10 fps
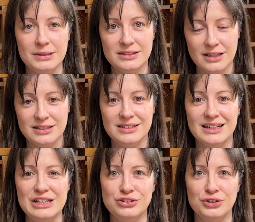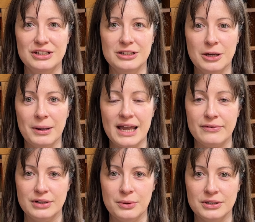be studied and enjoyed by
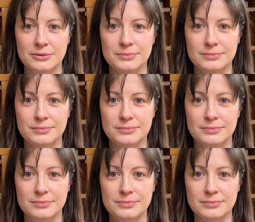everyone.